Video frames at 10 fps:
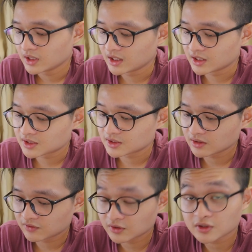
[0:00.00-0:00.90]
is,
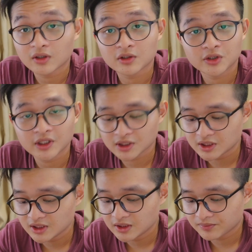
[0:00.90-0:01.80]
of course, our
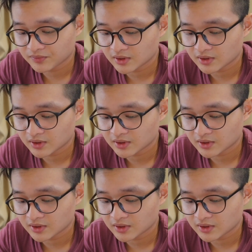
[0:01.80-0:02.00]
trusty